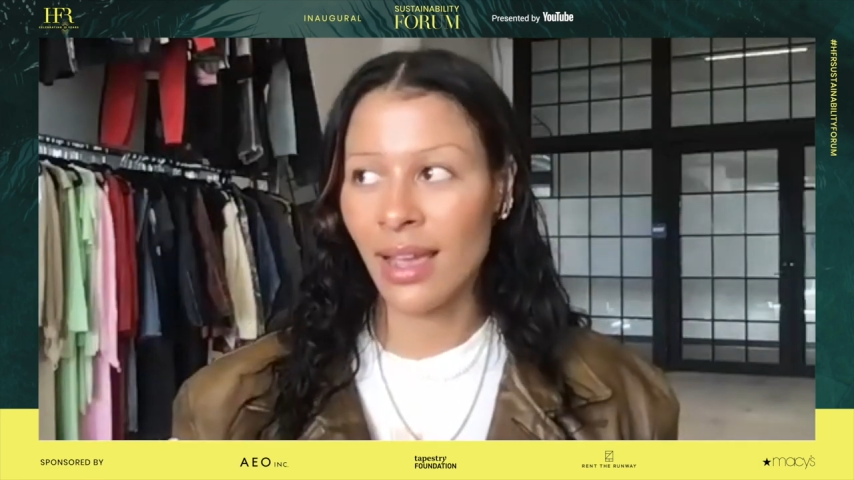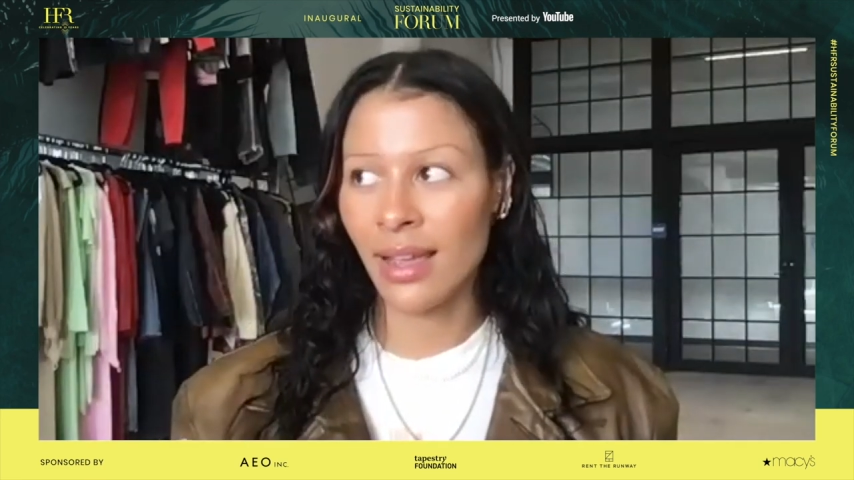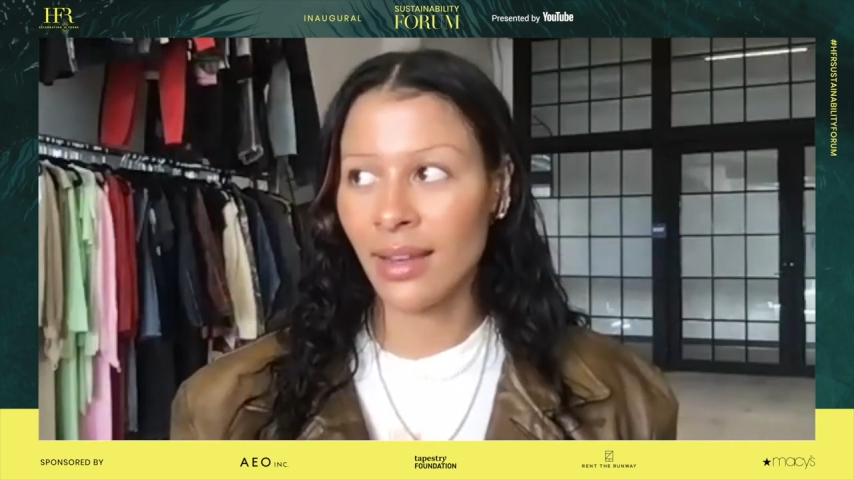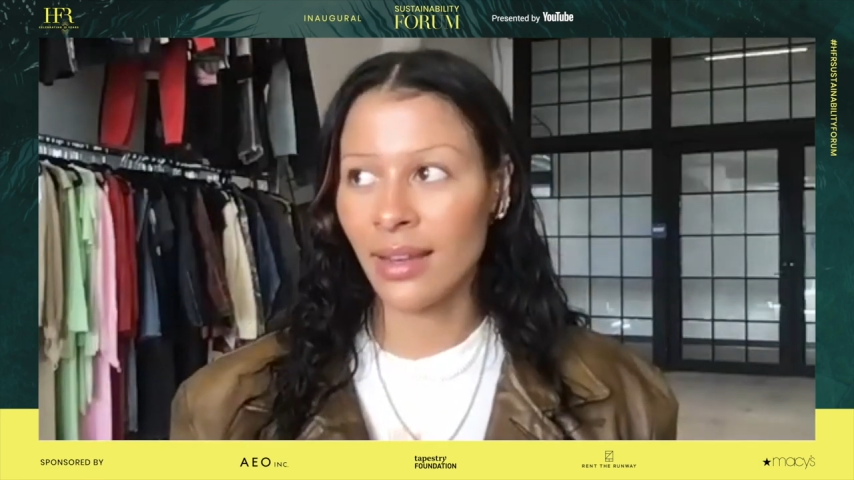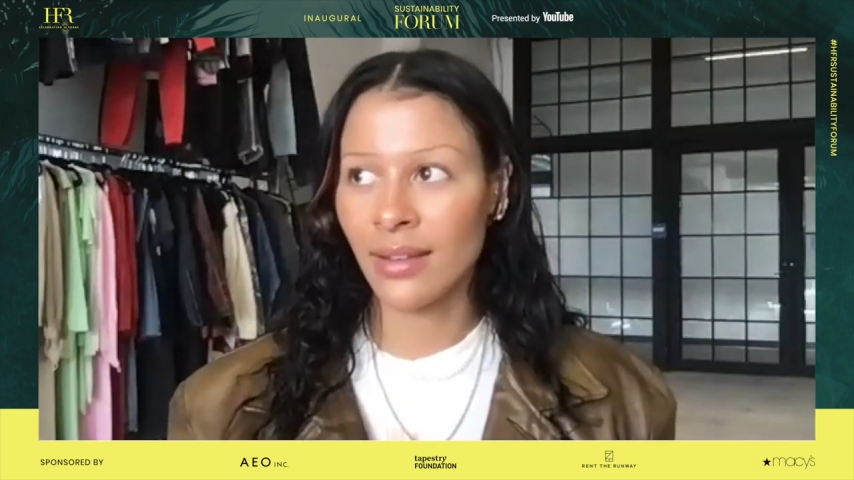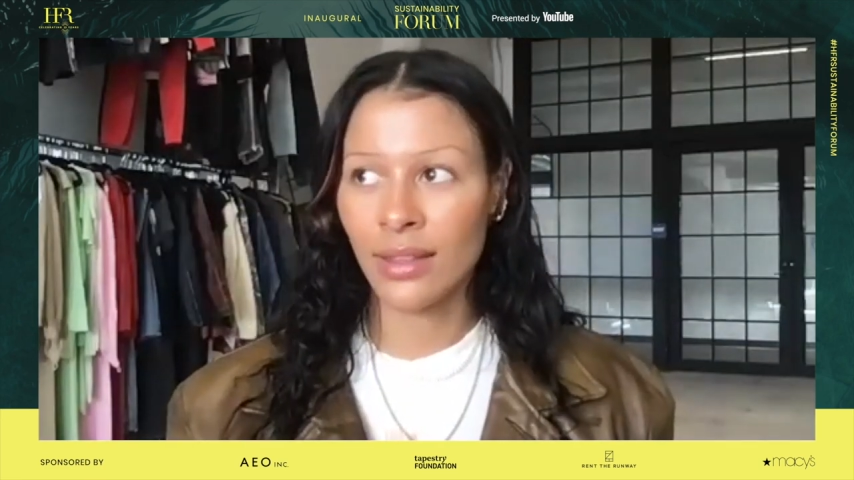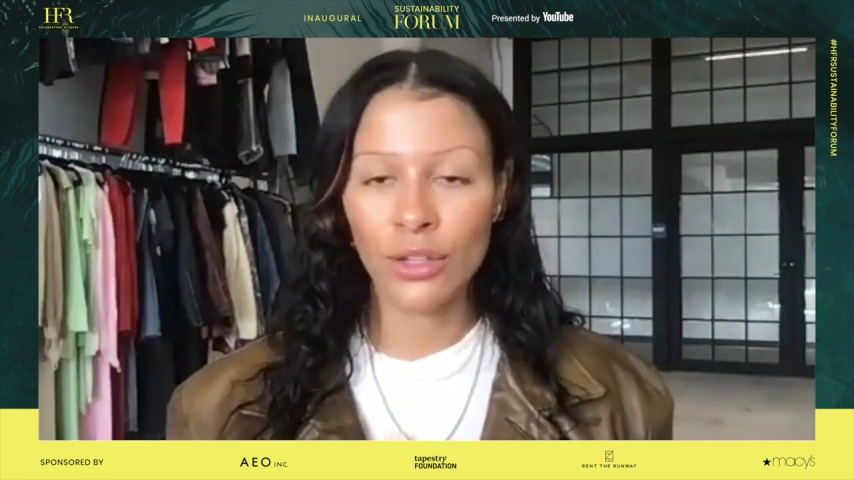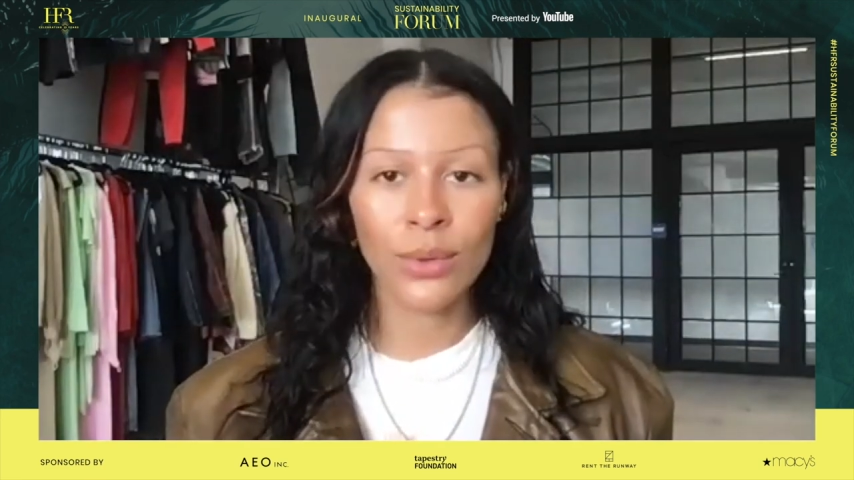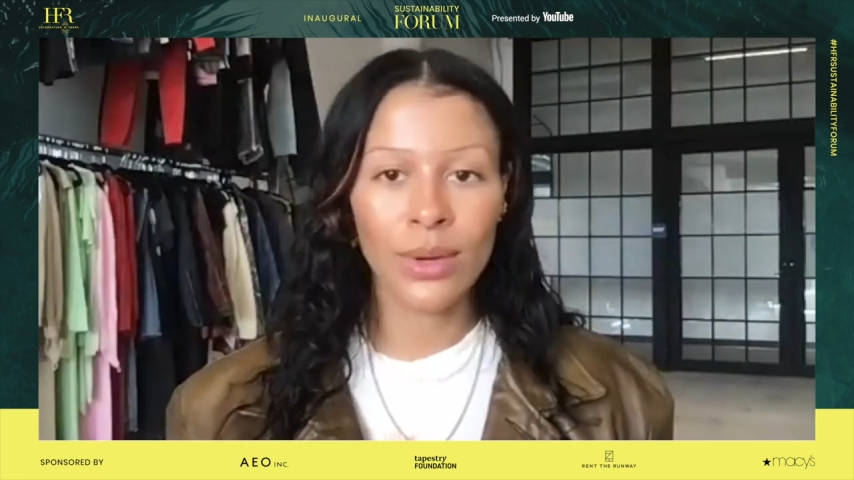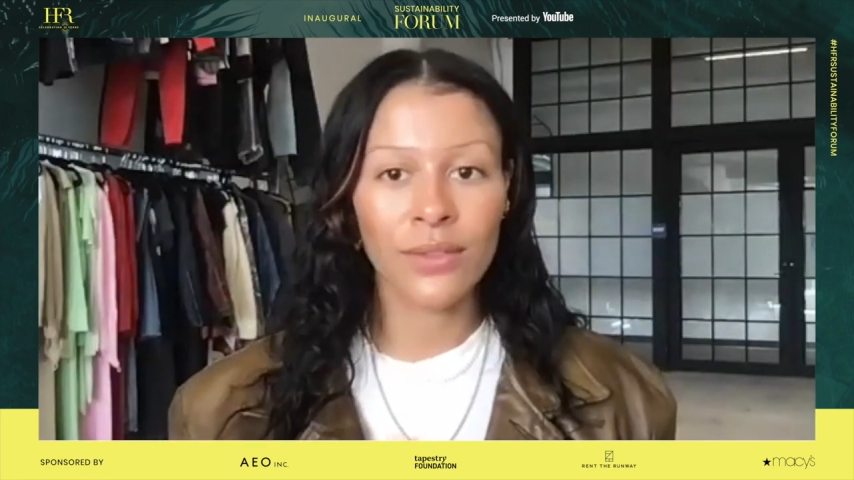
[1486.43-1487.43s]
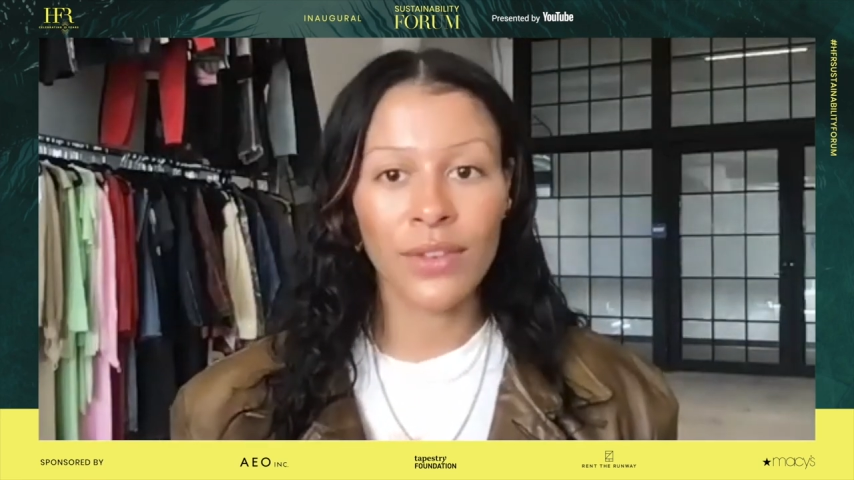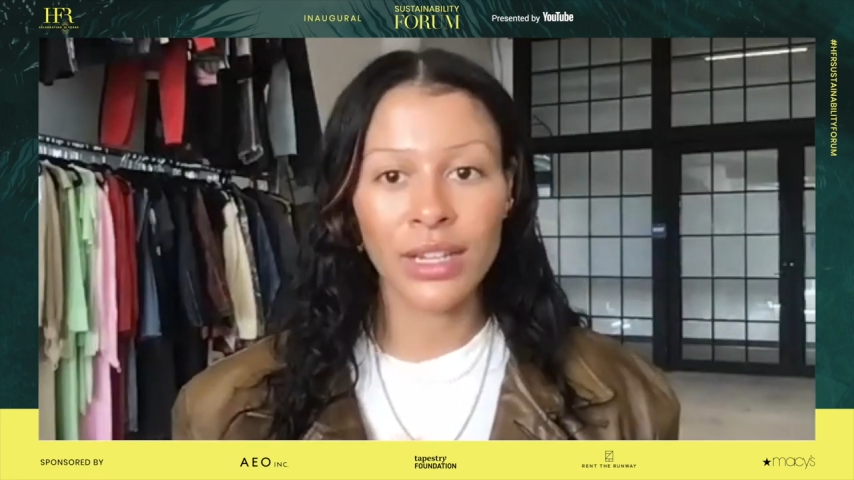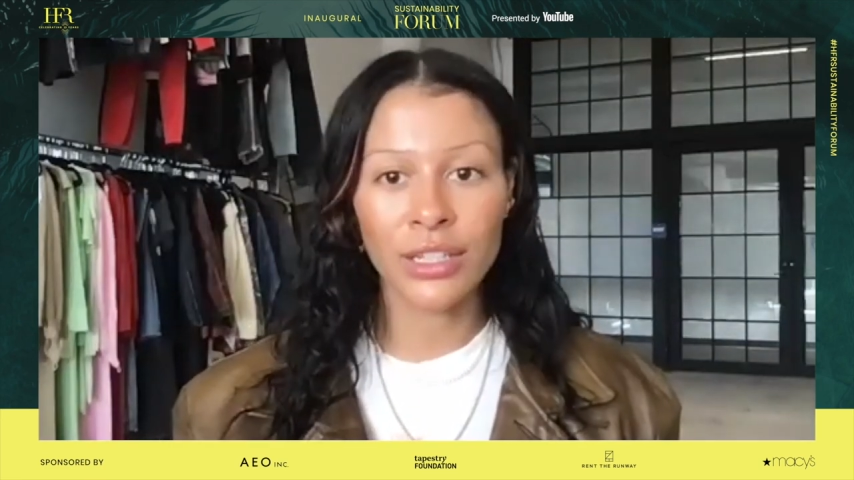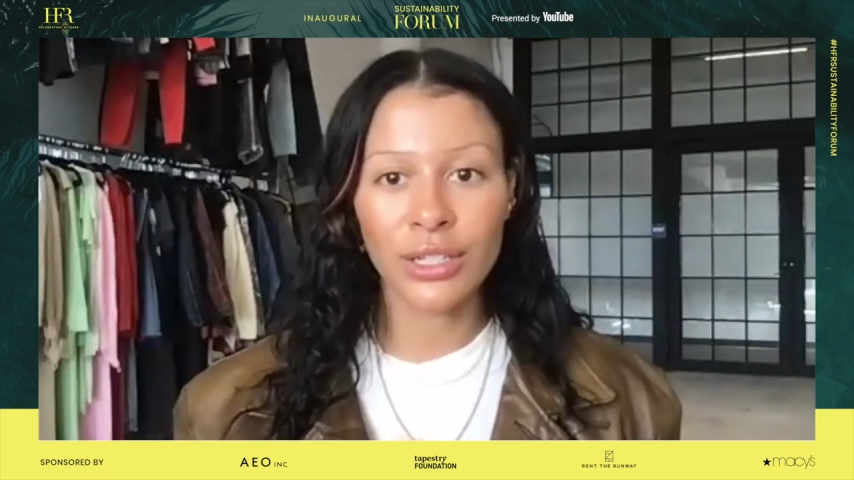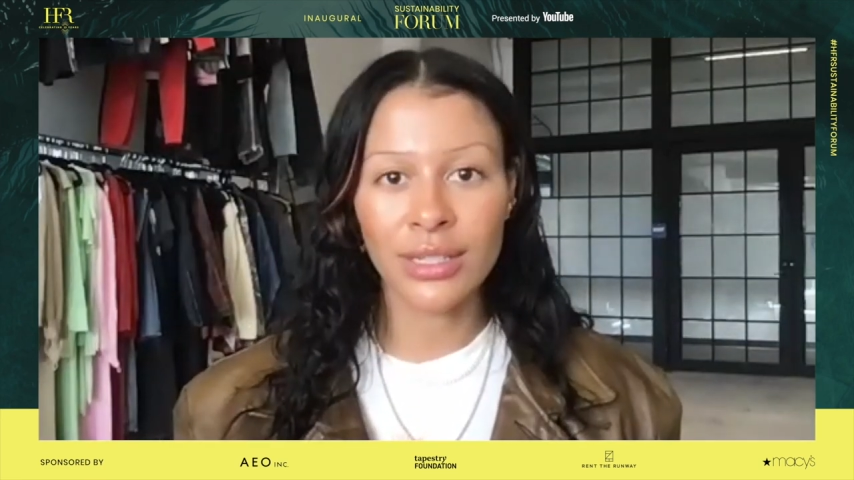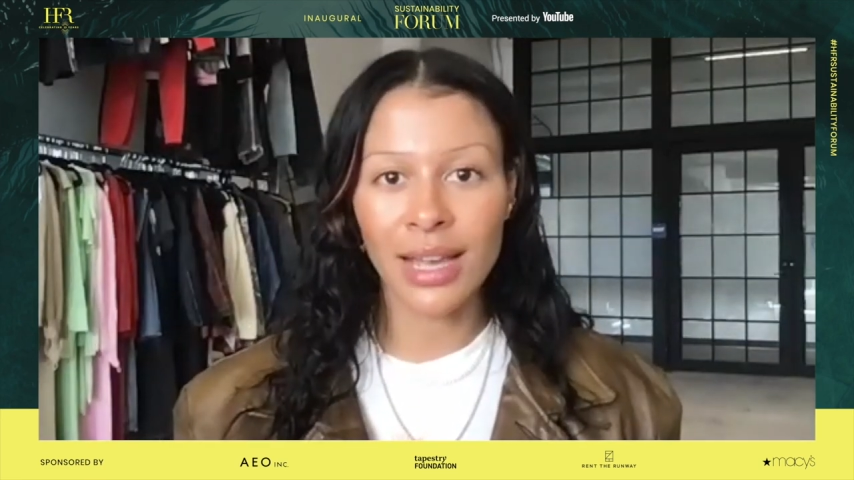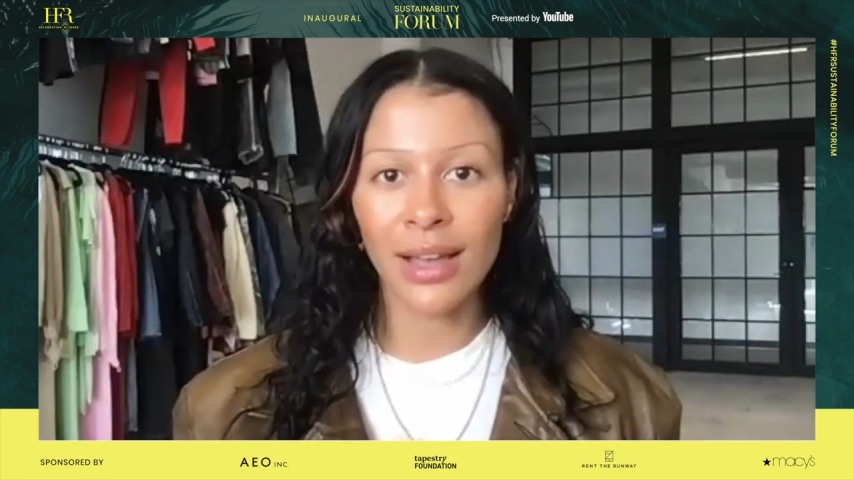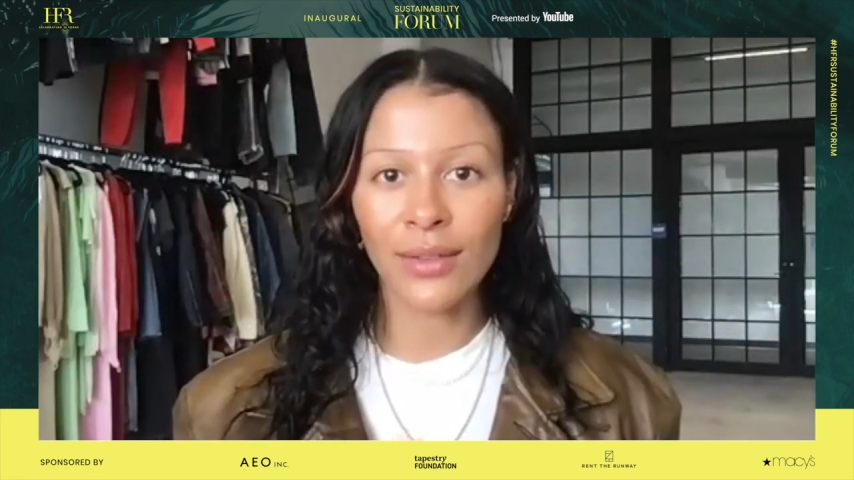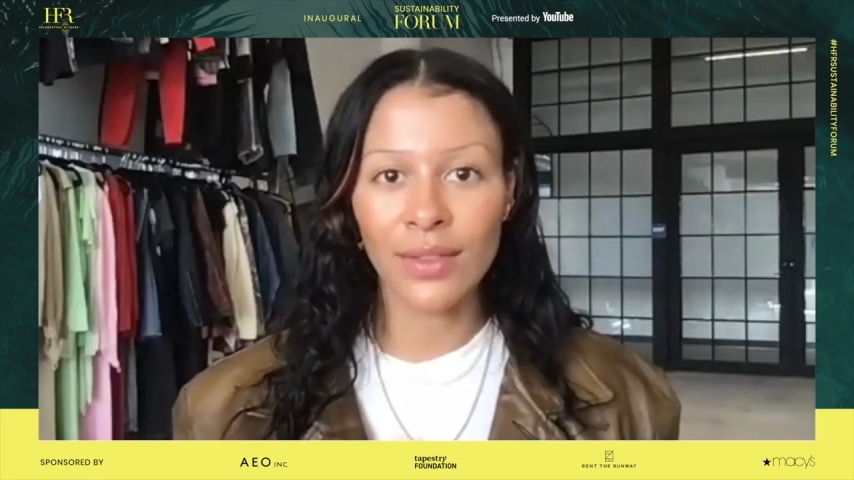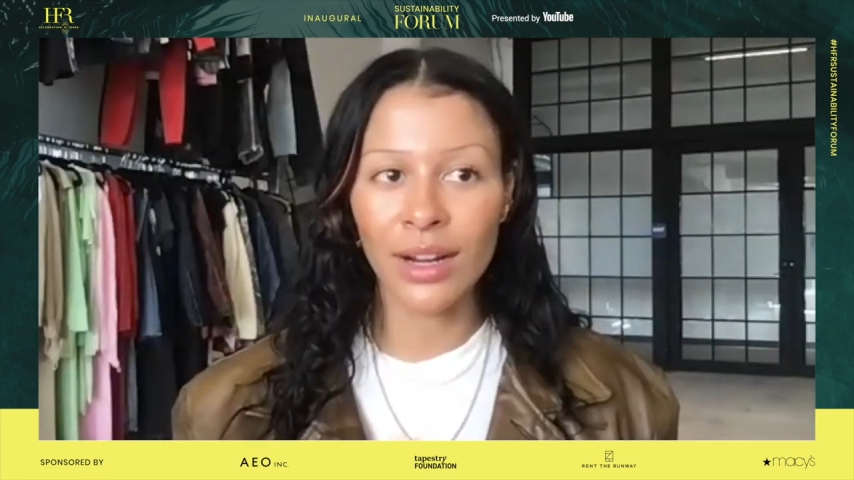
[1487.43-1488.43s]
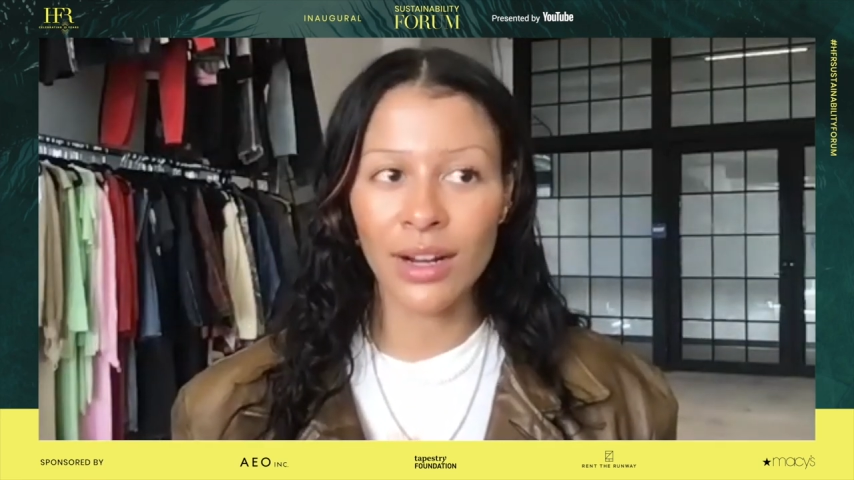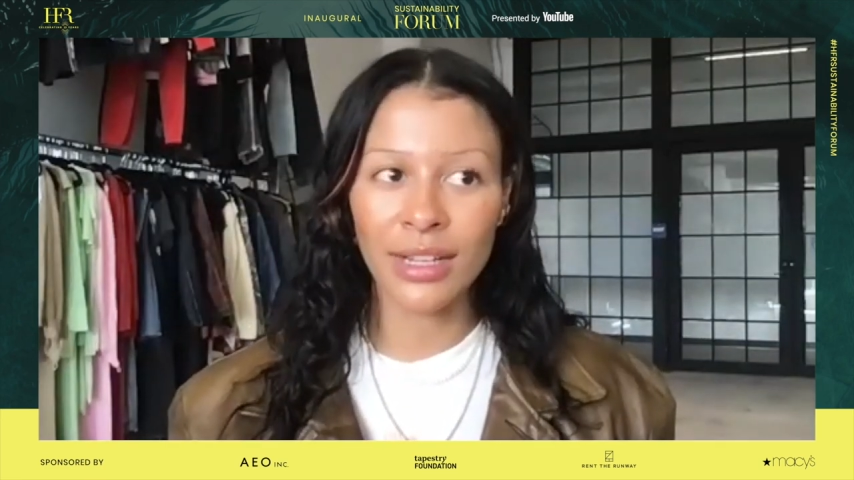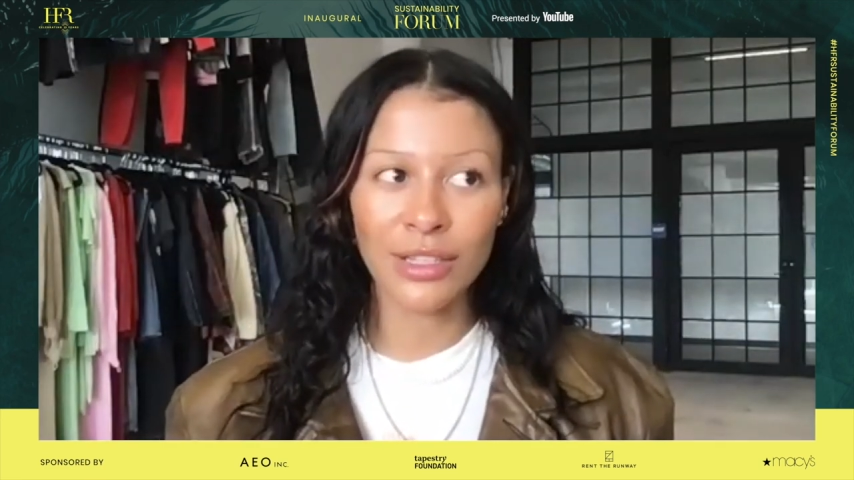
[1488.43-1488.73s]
and the new innovations out there